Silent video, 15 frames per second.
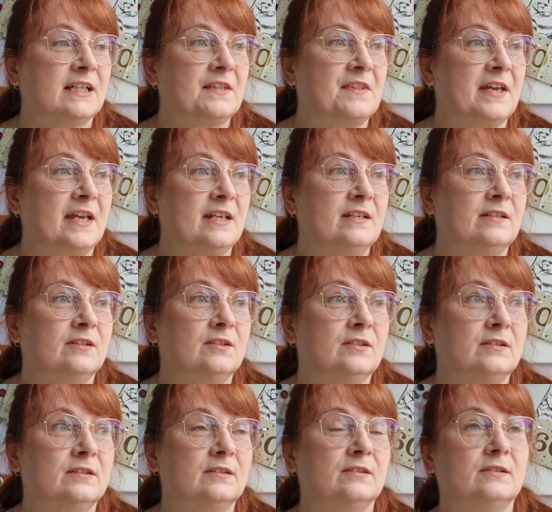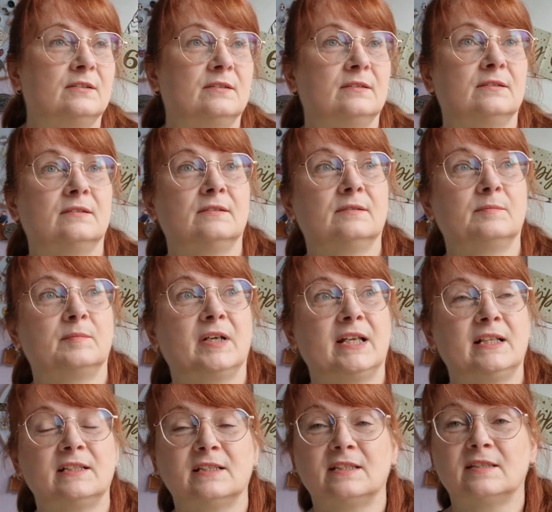And then
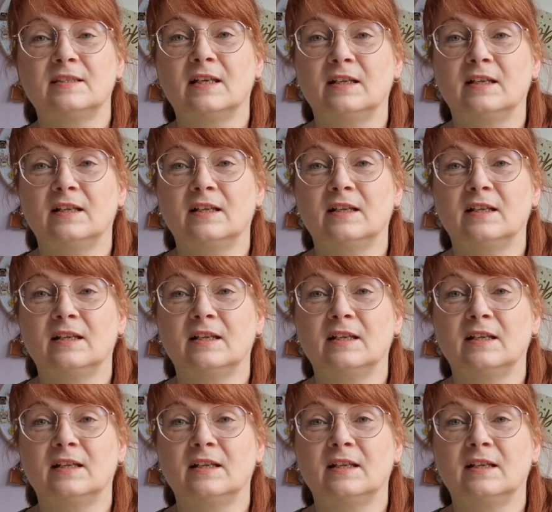my eldest